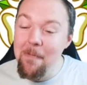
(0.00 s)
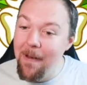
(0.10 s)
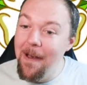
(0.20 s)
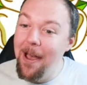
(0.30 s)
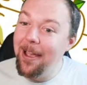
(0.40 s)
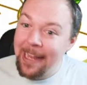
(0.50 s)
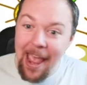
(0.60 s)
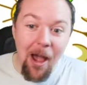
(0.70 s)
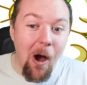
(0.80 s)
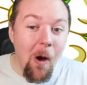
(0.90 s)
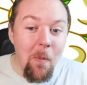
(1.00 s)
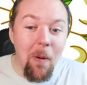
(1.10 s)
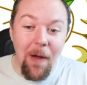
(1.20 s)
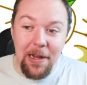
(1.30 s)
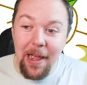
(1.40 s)
But yeah, oh
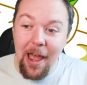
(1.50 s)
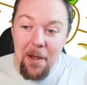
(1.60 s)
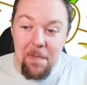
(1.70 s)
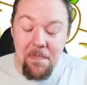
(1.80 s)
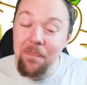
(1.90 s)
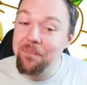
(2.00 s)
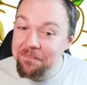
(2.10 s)
boy, um,